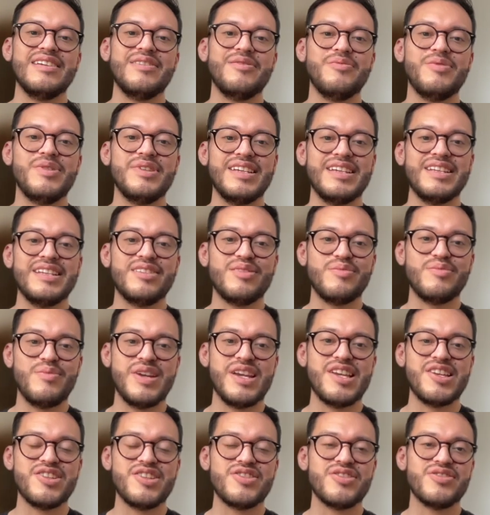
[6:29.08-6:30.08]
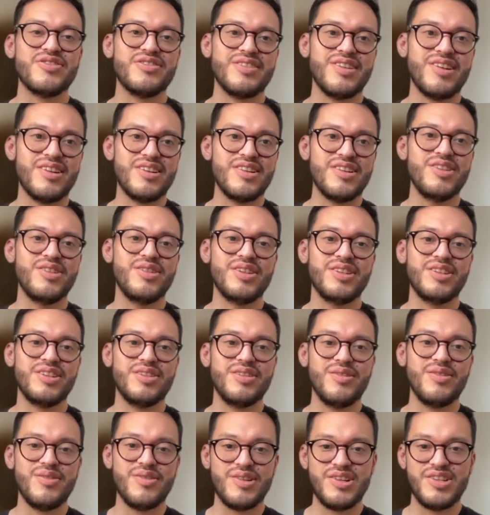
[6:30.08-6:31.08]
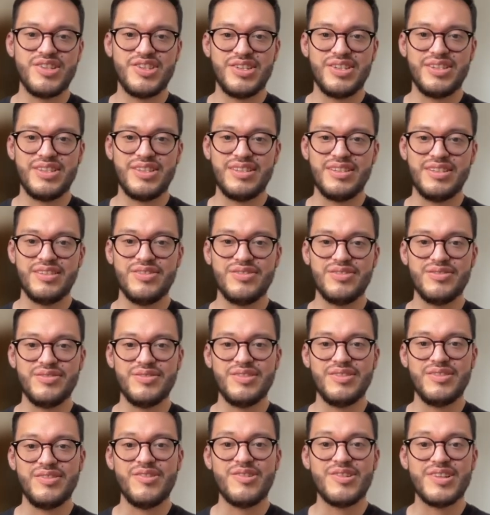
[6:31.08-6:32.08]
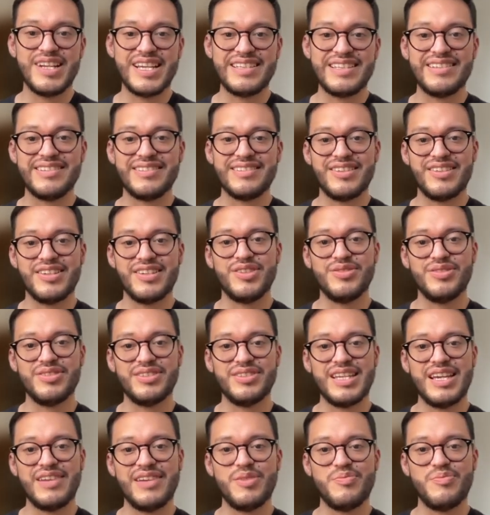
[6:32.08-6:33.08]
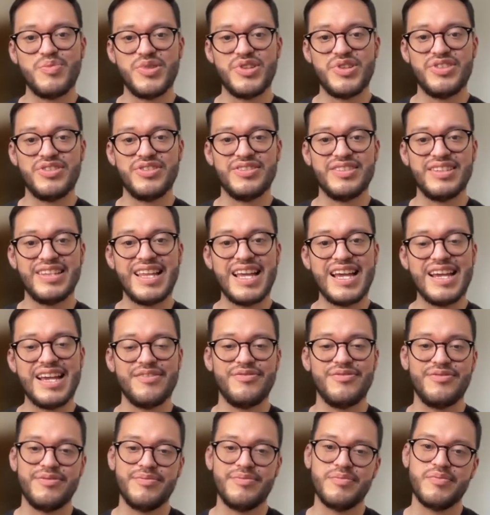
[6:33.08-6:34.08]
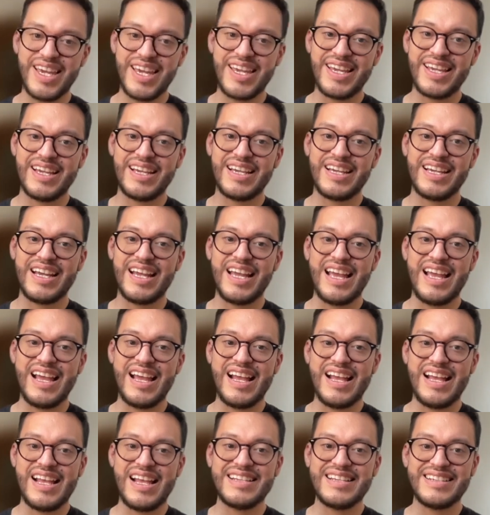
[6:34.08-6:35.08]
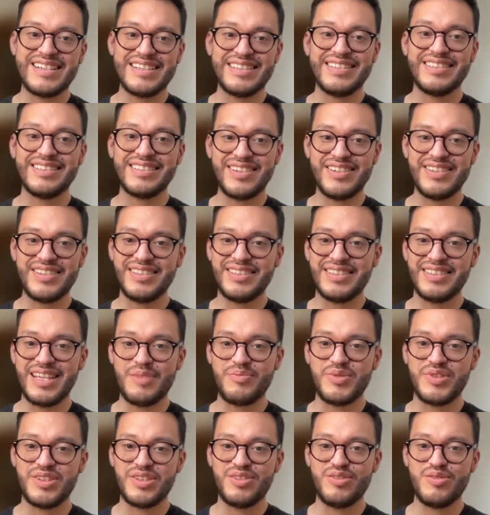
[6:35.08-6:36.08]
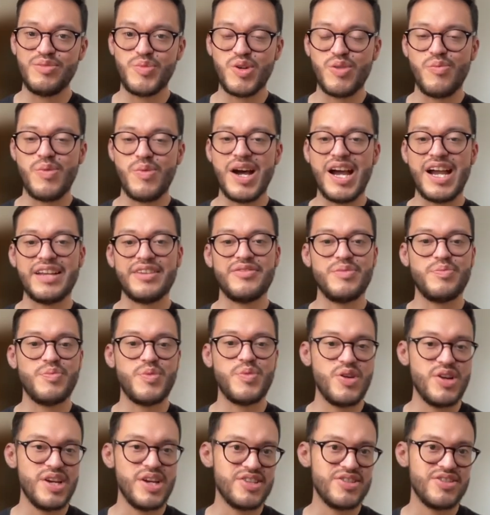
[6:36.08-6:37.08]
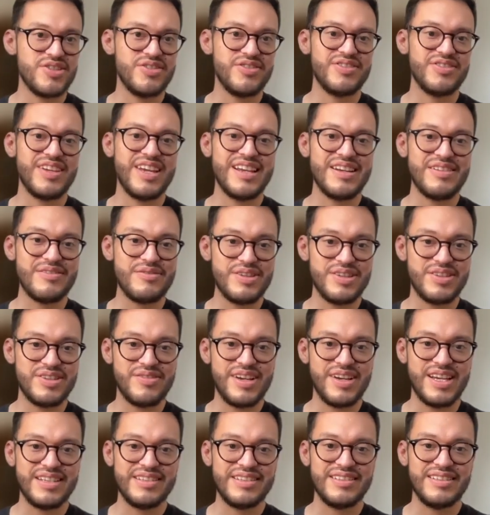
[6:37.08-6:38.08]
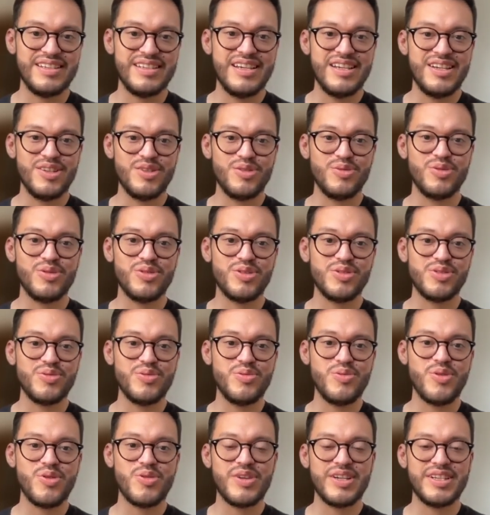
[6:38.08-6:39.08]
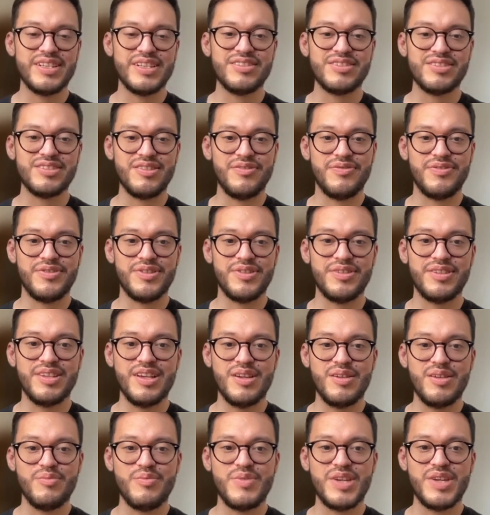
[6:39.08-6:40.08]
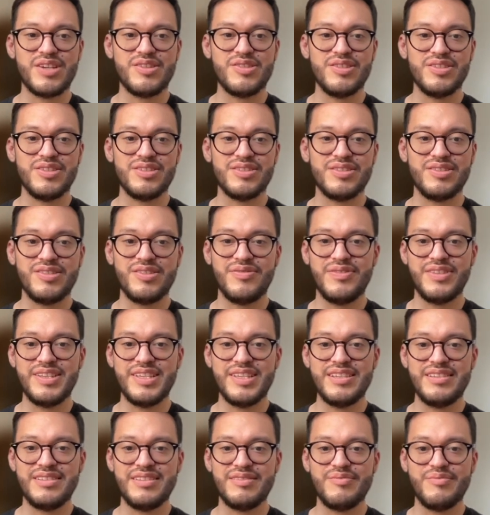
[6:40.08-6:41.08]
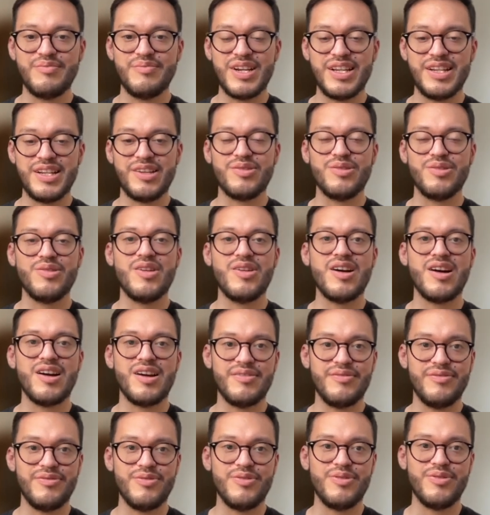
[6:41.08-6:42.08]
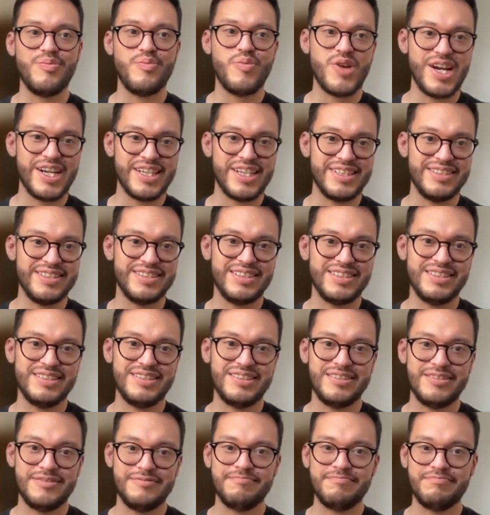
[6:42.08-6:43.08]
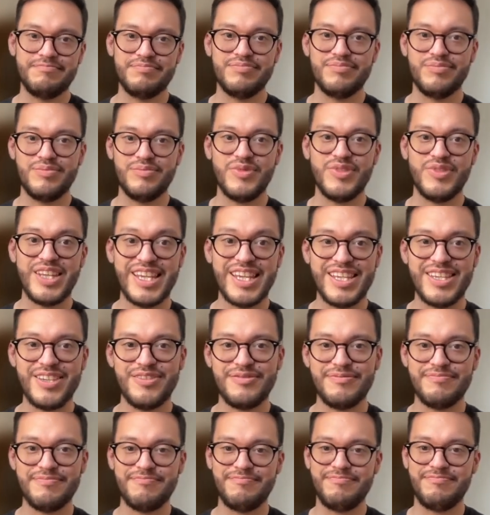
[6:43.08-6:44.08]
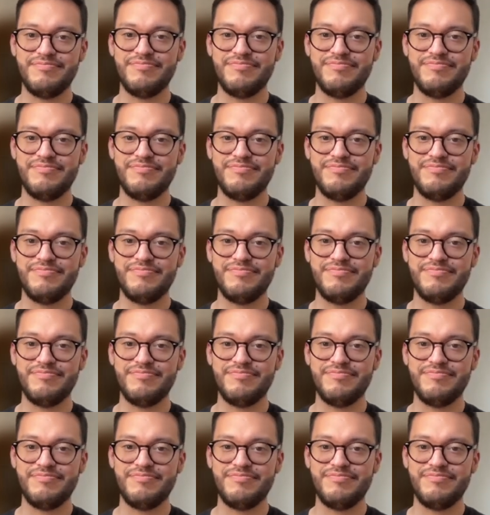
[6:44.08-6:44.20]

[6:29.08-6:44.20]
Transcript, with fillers: when the interventions are not urgent to, or necessary to save the person's life. Take the necessary steps to provide reparations and redress to those who already suffered because of these medical harmful practices. Thank you.